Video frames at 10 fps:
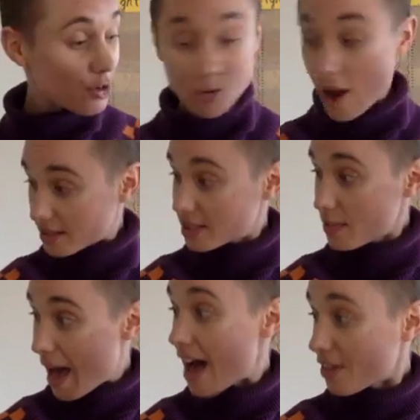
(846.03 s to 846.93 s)
crosses the
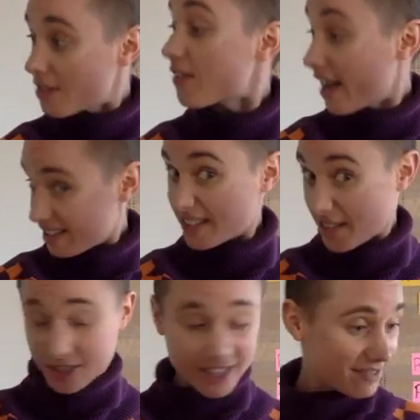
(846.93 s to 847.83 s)
path of light, sounds
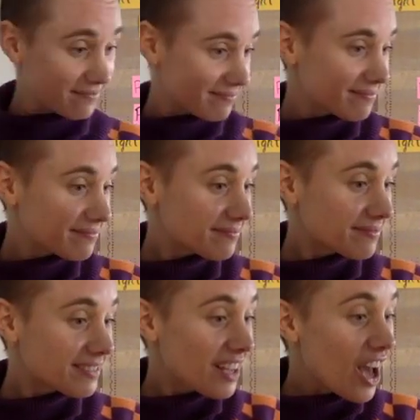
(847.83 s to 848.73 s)
good?
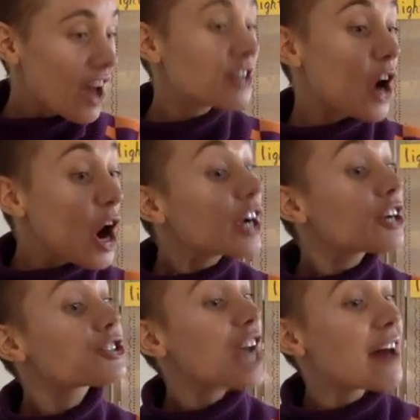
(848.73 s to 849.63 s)
Dark
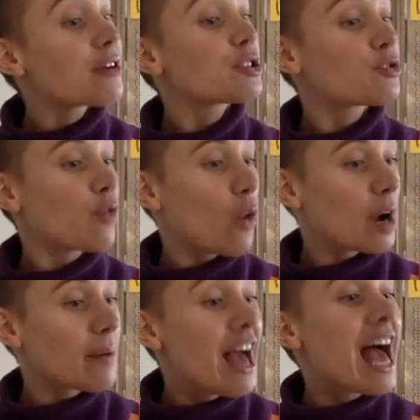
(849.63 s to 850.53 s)
shadows form
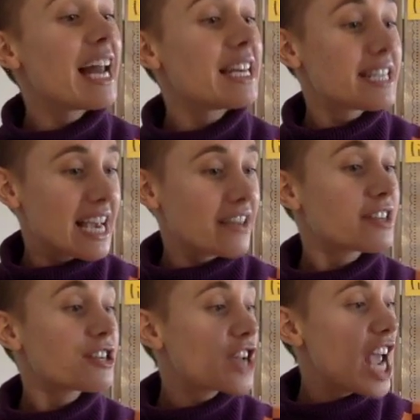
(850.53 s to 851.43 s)
and take the
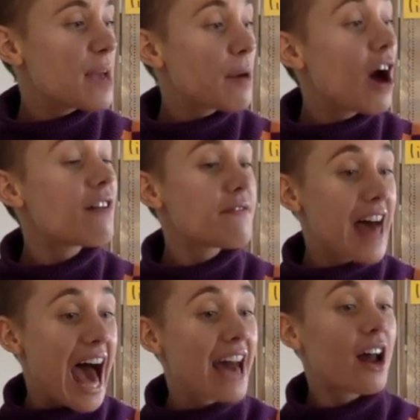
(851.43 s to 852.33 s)
shape of
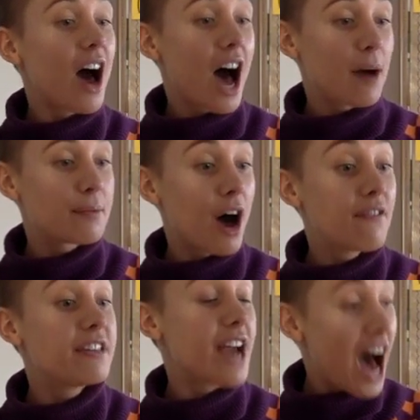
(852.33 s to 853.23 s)

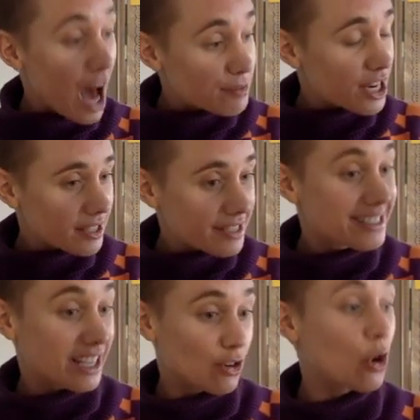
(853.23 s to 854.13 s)
the object's
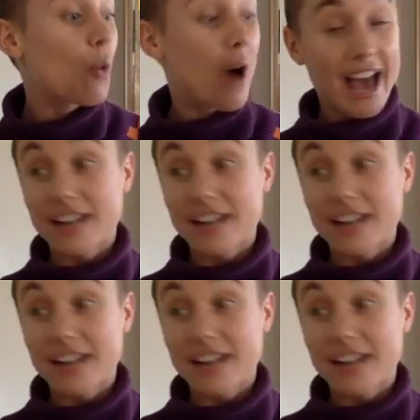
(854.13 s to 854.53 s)
silhouette.